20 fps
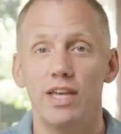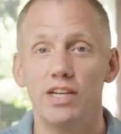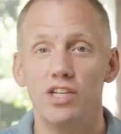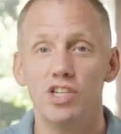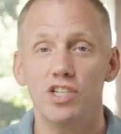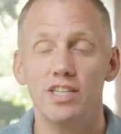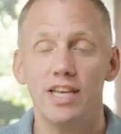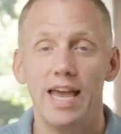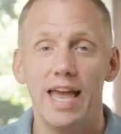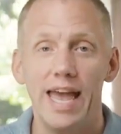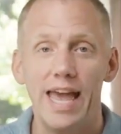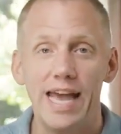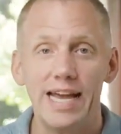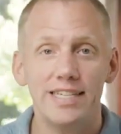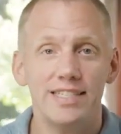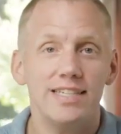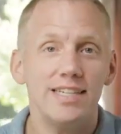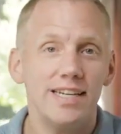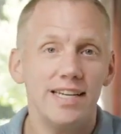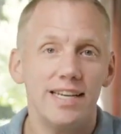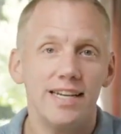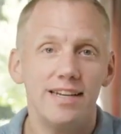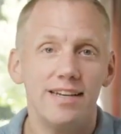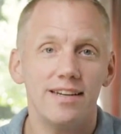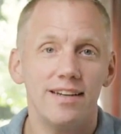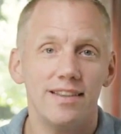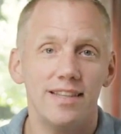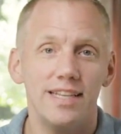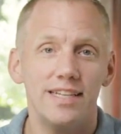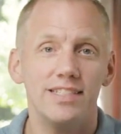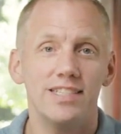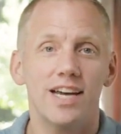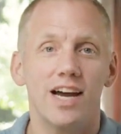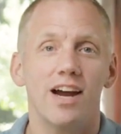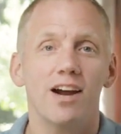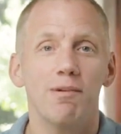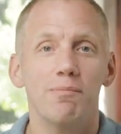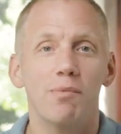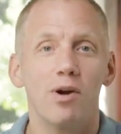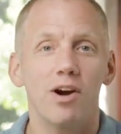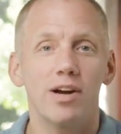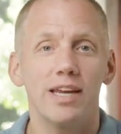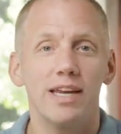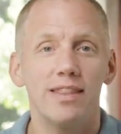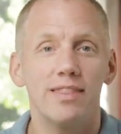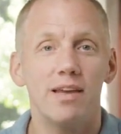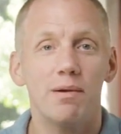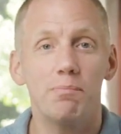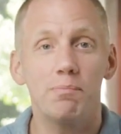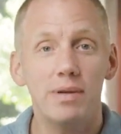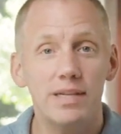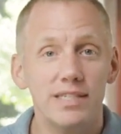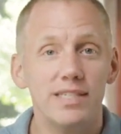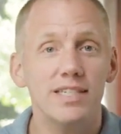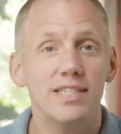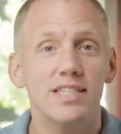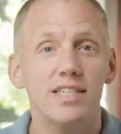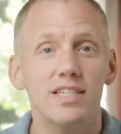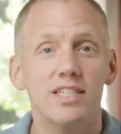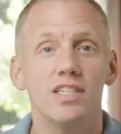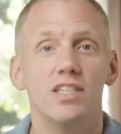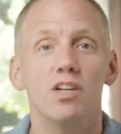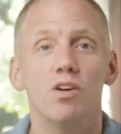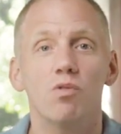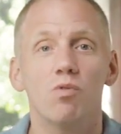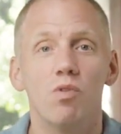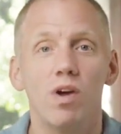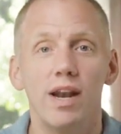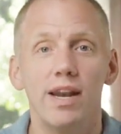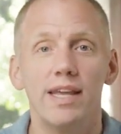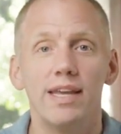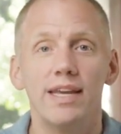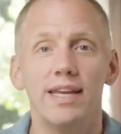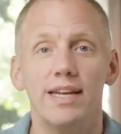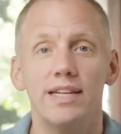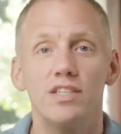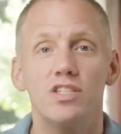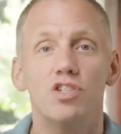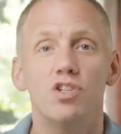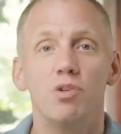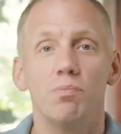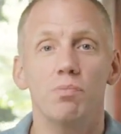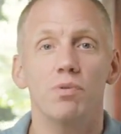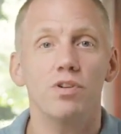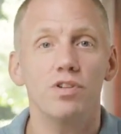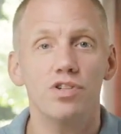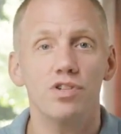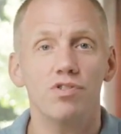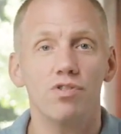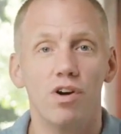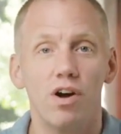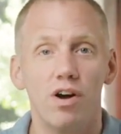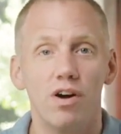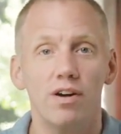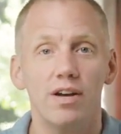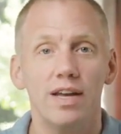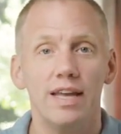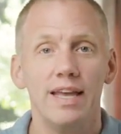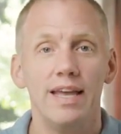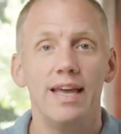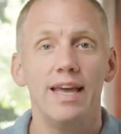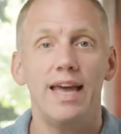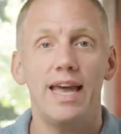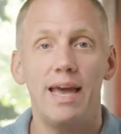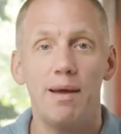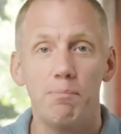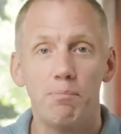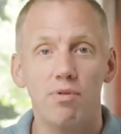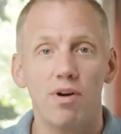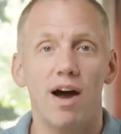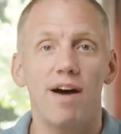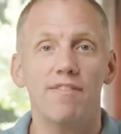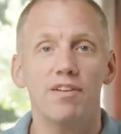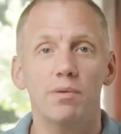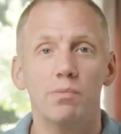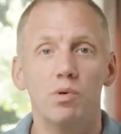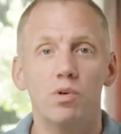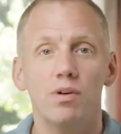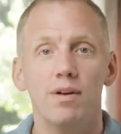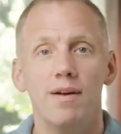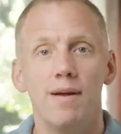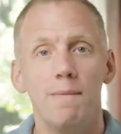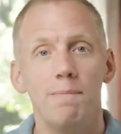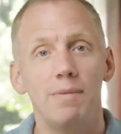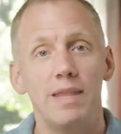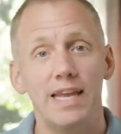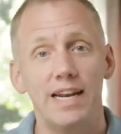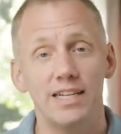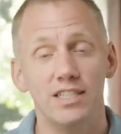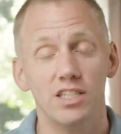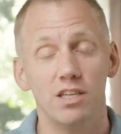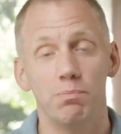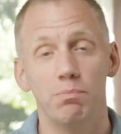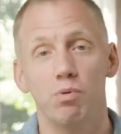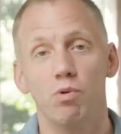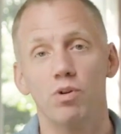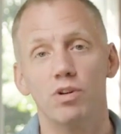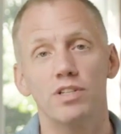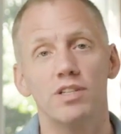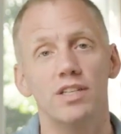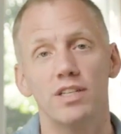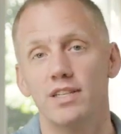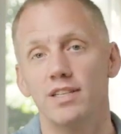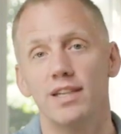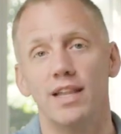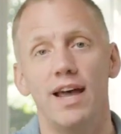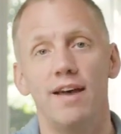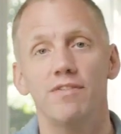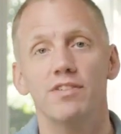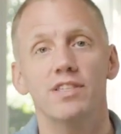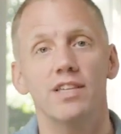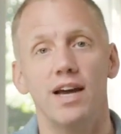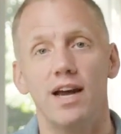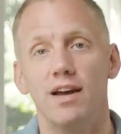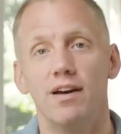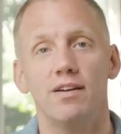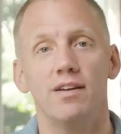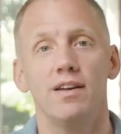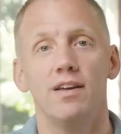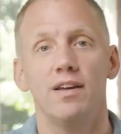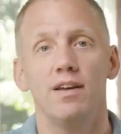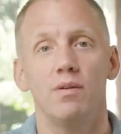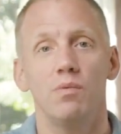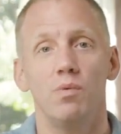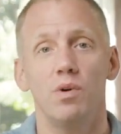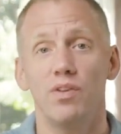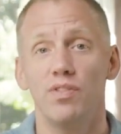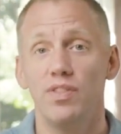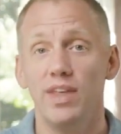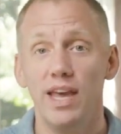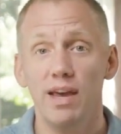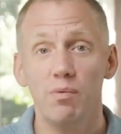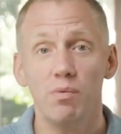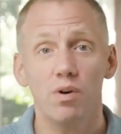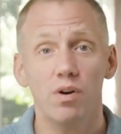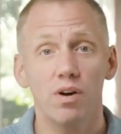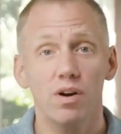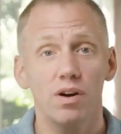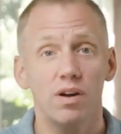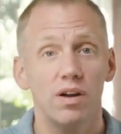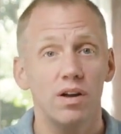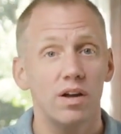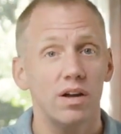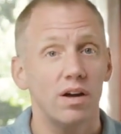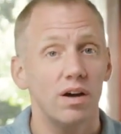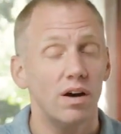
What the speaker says: they just exited the entire market. Their business is still running and it's super strong and profitable, and it supports this lifestyle where they were